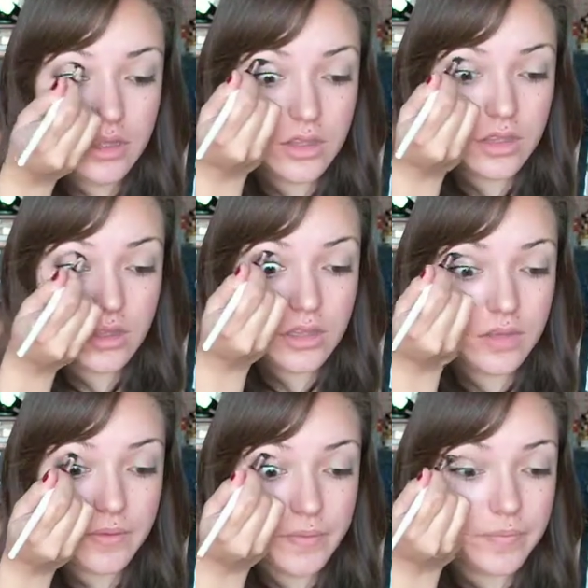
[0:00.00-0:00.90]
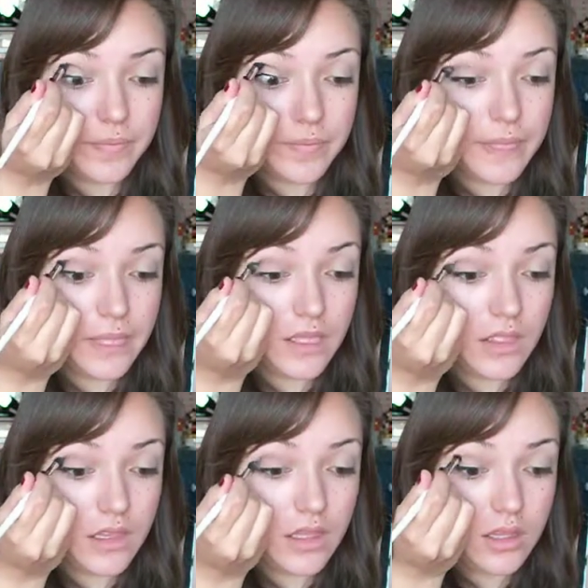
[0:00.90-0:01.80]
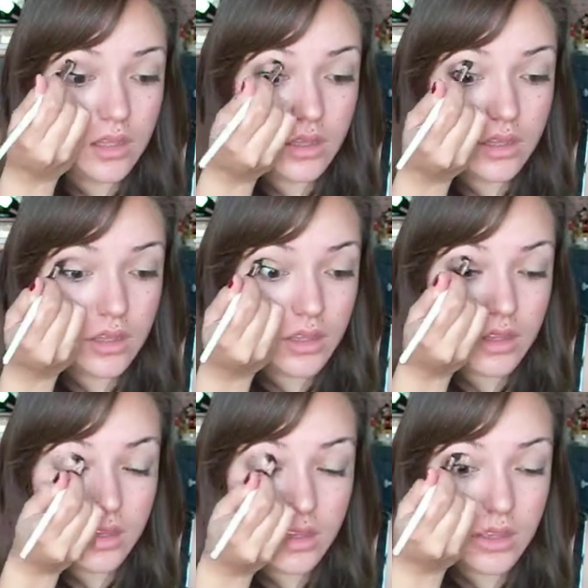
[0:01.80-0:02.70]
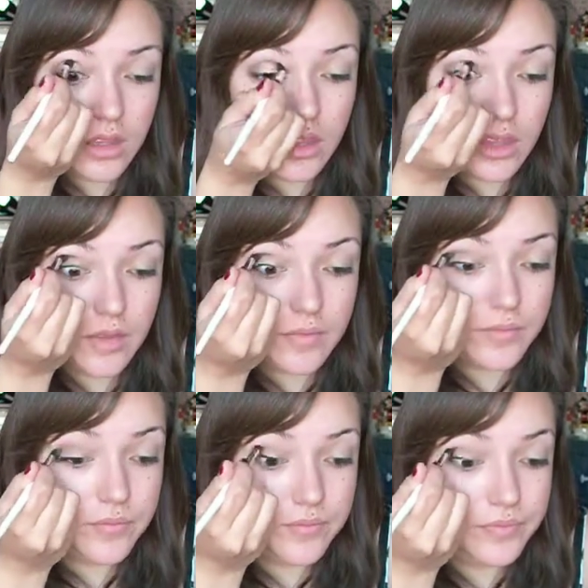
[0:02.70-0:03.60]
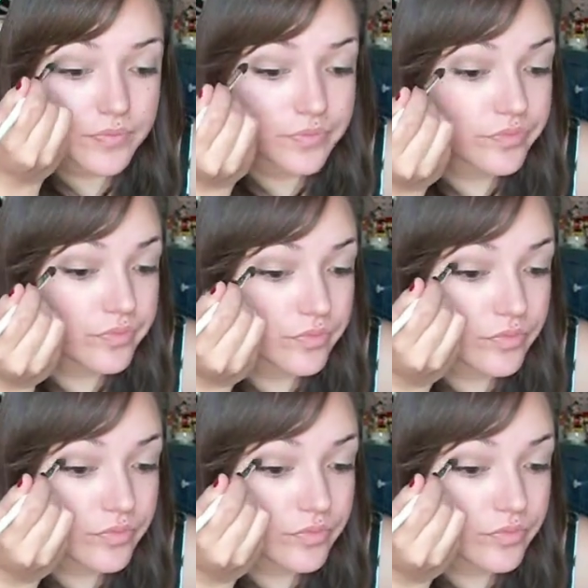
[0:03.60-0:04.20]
[no speech]